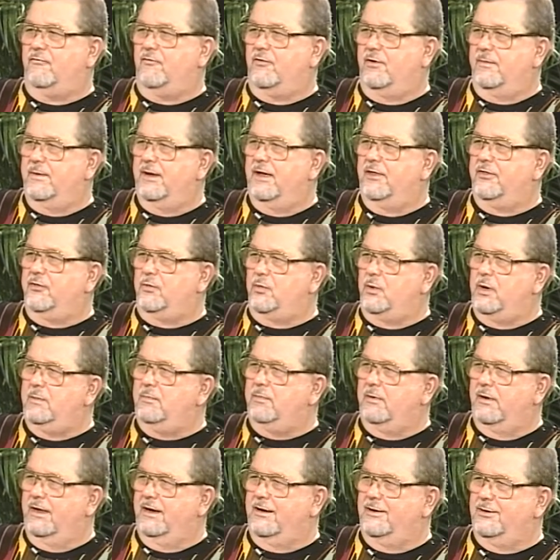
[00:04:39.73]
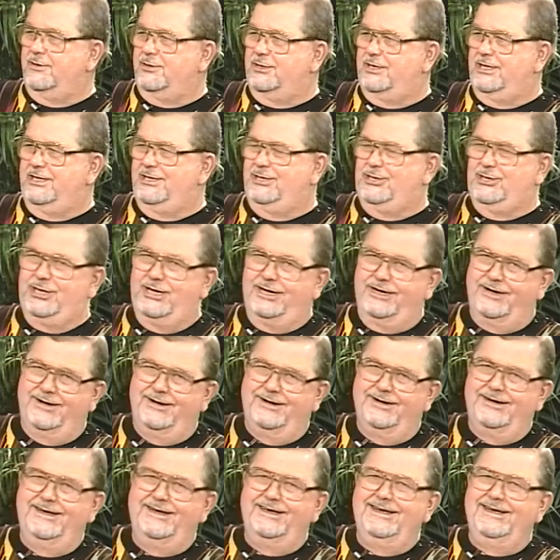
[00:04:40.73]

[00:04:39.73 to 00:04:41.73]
for about 3 players this year